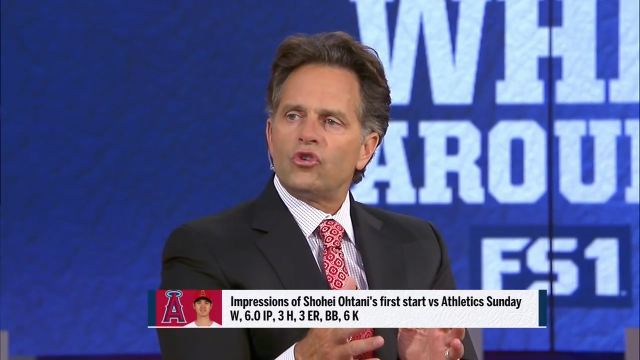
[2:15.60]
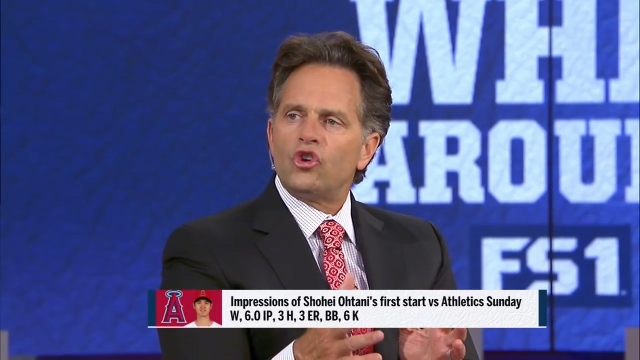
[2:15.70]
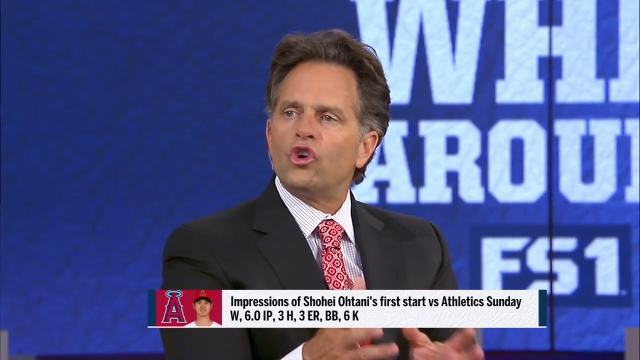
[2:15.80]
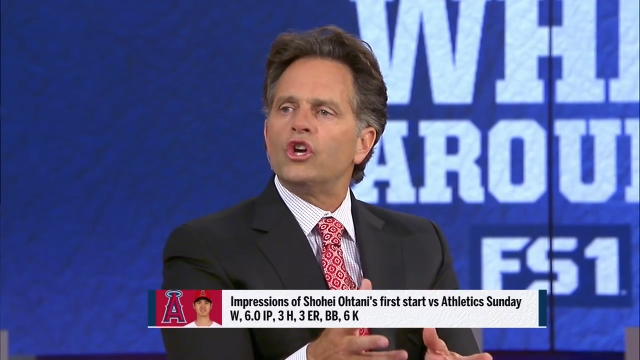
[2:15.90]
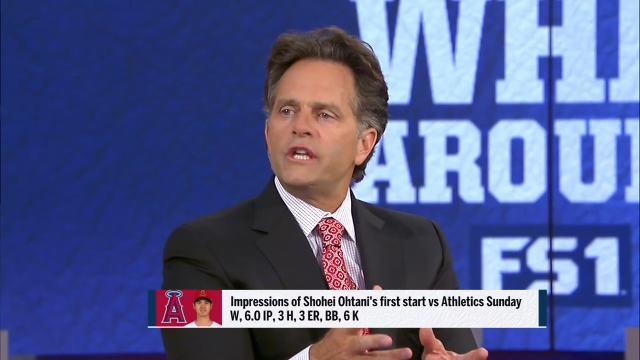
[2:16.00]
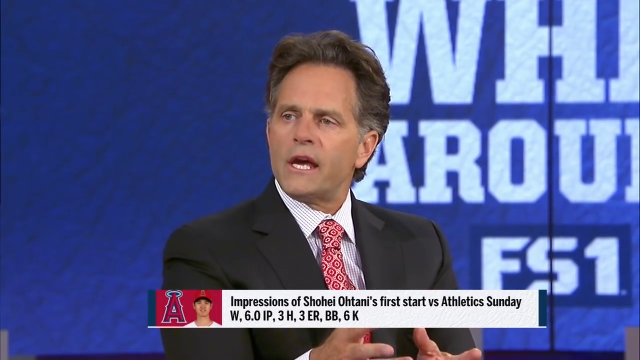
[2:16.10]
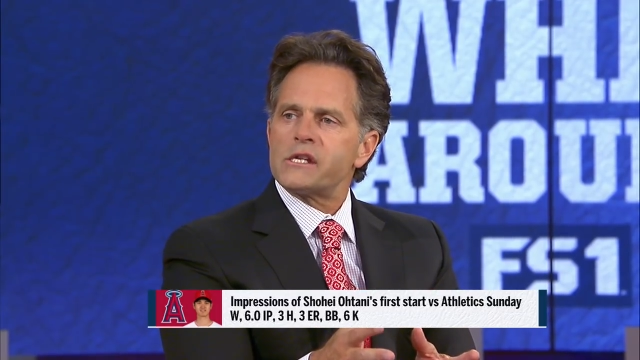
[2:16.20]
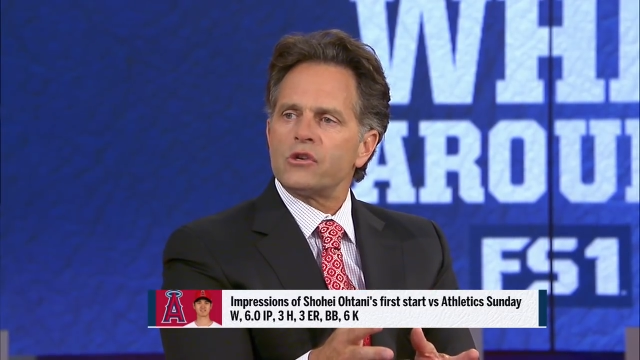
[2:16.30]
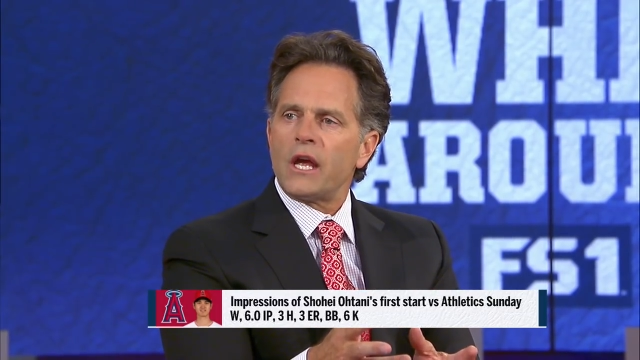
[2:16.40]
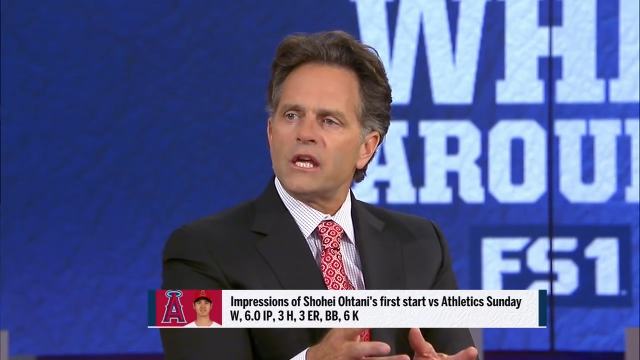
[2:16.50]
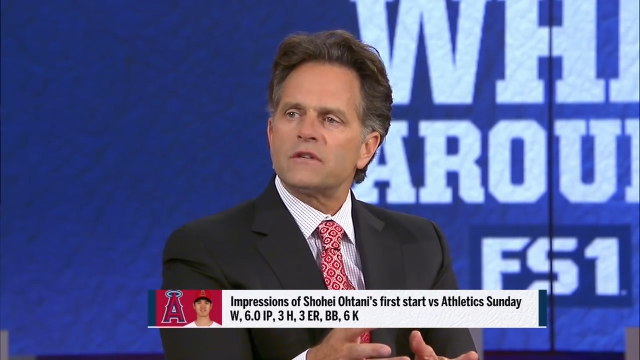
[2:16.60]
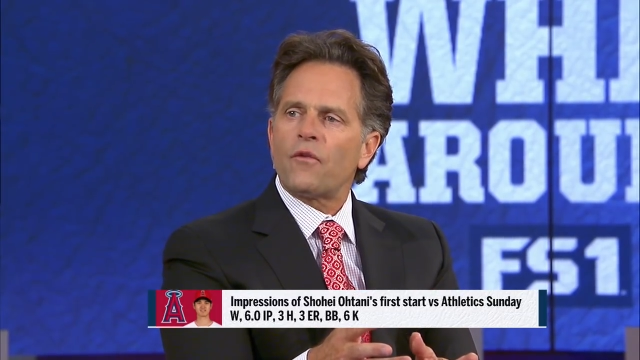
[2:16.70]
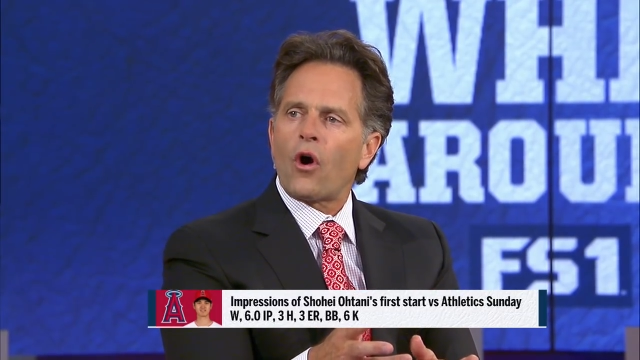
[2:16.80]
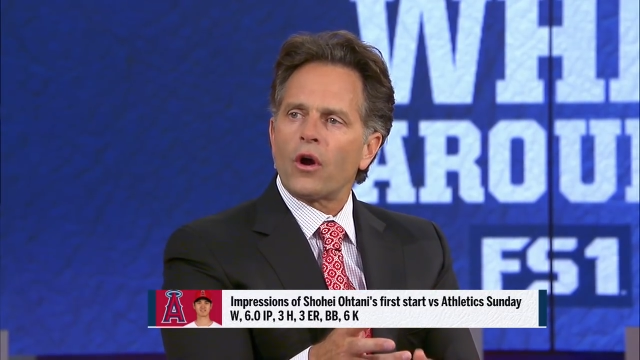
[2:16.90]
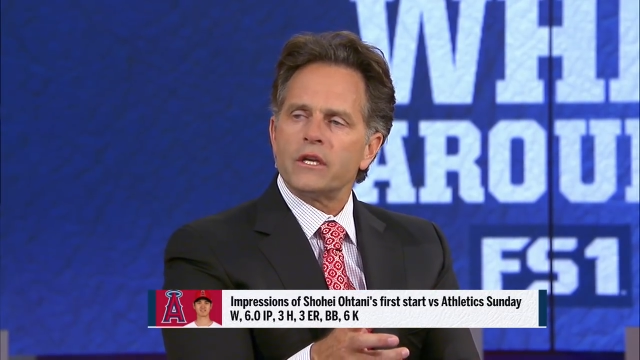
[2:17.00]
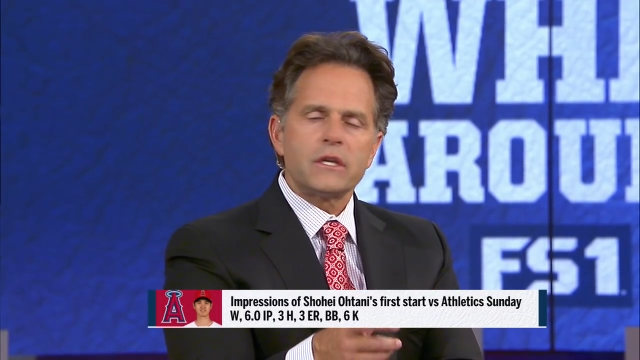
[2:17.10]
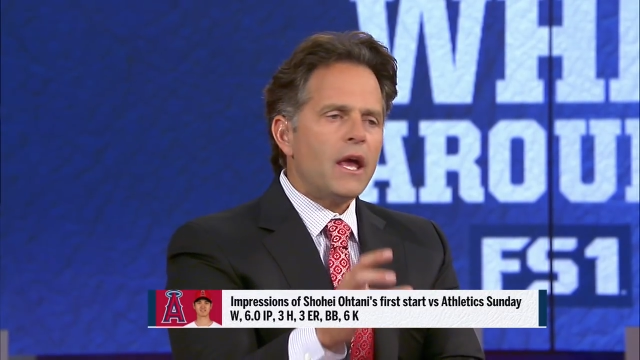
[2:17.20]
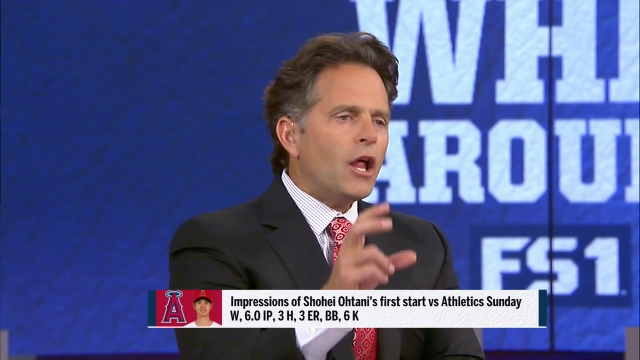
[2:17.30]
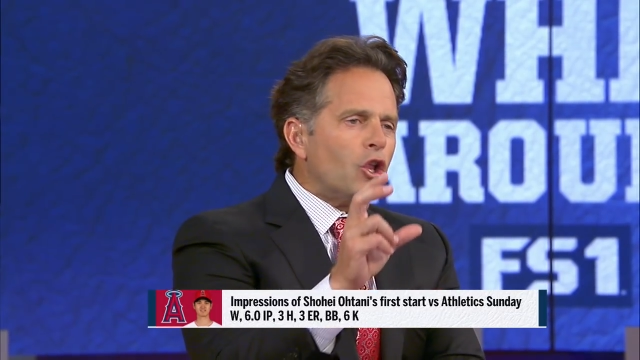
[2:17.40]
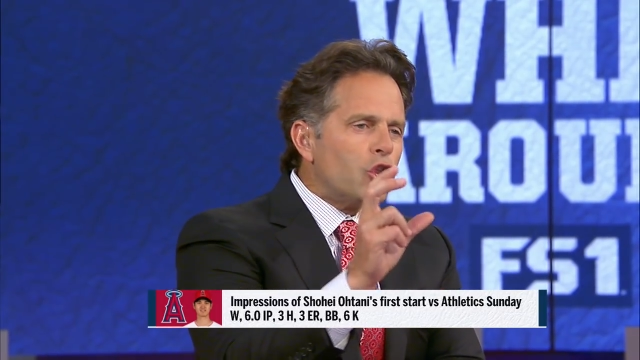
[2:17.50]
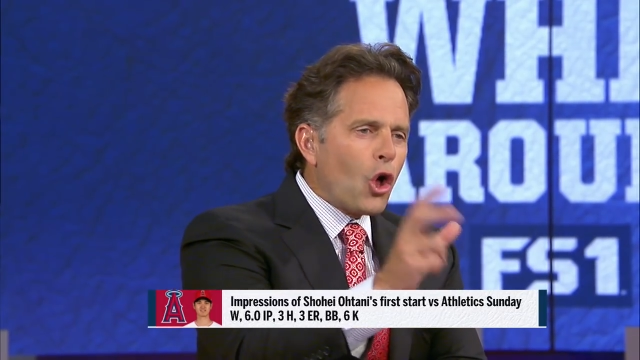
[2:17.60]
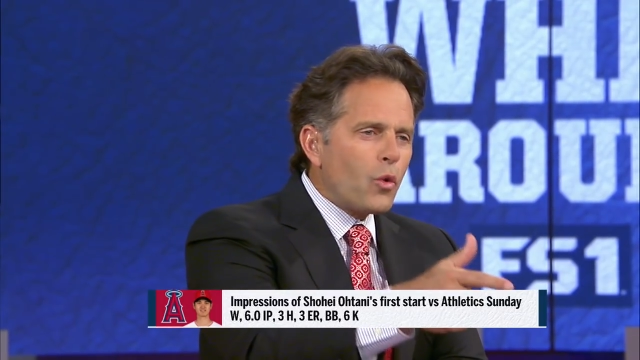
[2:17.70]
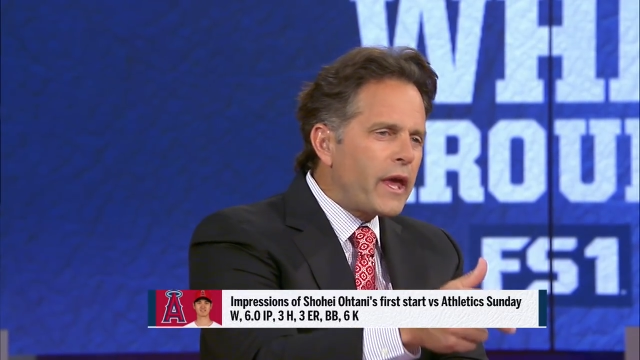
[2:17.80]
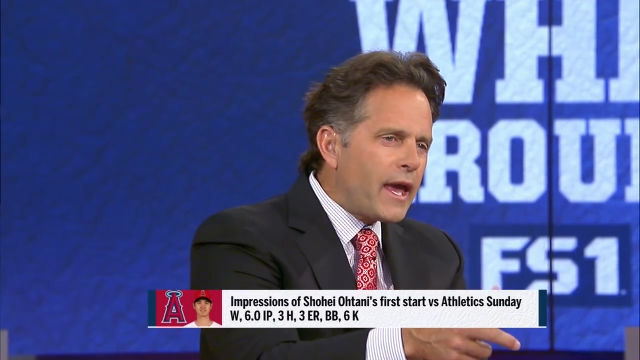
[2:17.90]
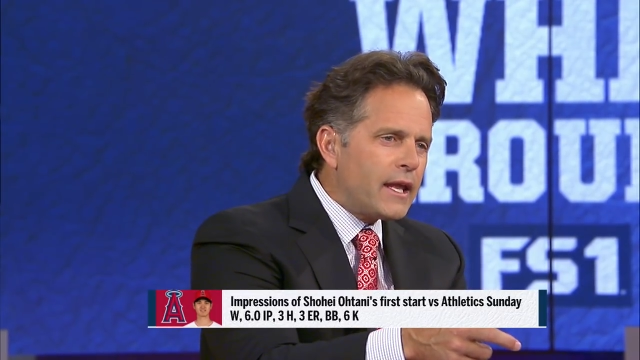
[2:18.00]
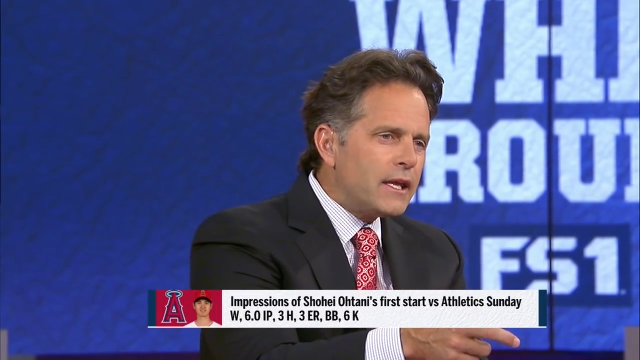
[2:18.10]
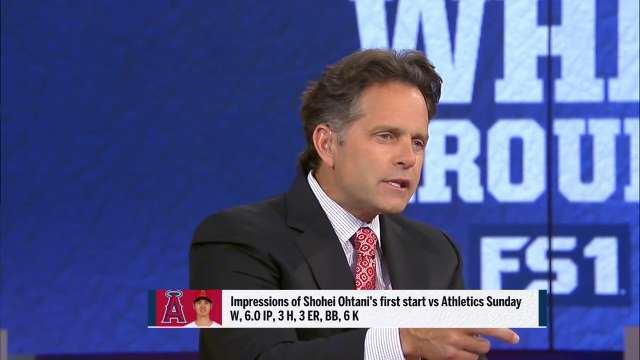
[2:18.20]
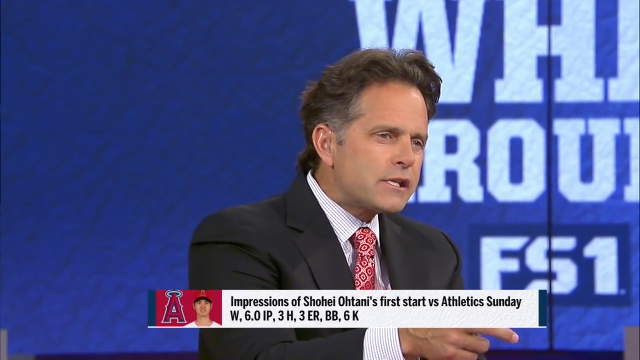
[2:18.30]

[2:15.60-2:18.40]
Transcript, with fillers: good yesterday as far as locating